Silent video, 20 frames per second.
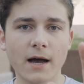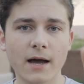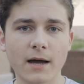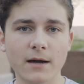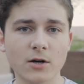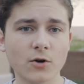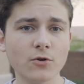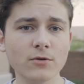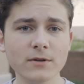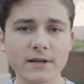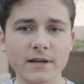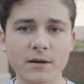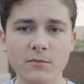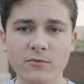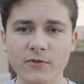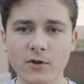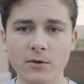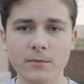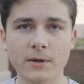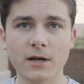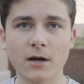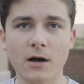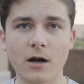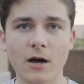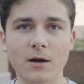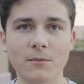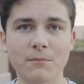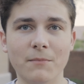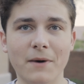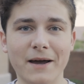Currently I'm filming
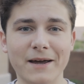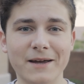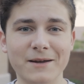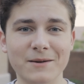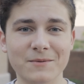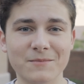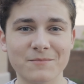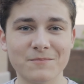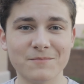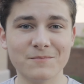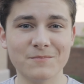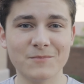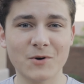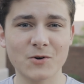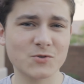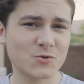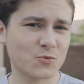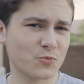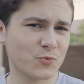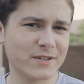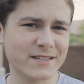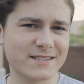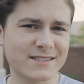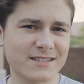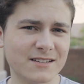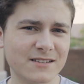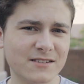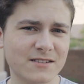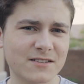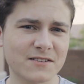on my most
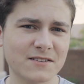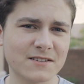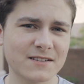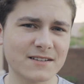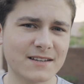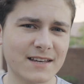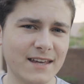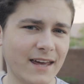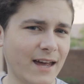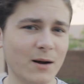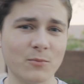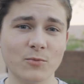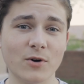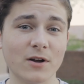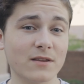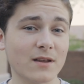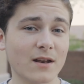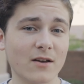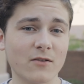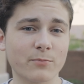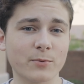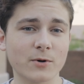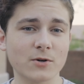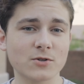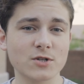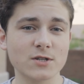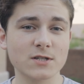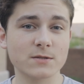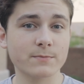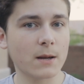recent camera that I've
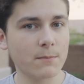purchased,